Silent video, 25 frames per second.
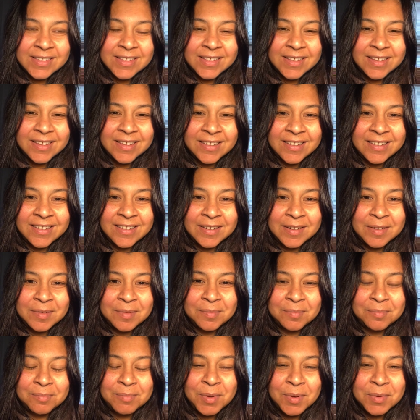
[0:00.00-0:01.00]
and
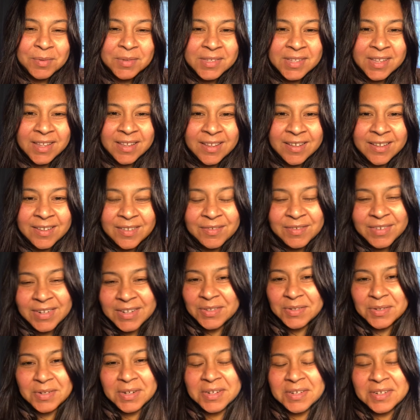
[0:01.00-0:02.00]
imposing of
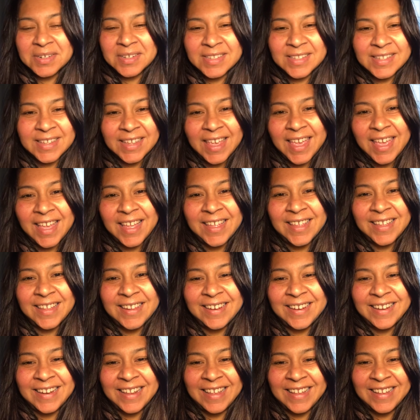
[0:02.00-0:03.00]
restrictions
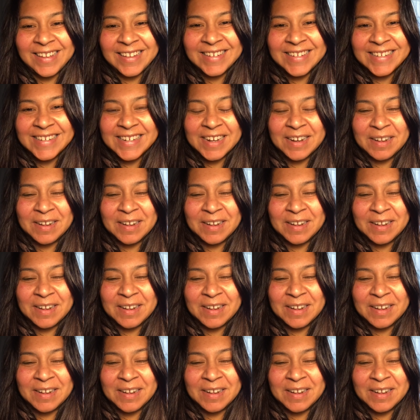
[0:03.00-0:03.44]
again, and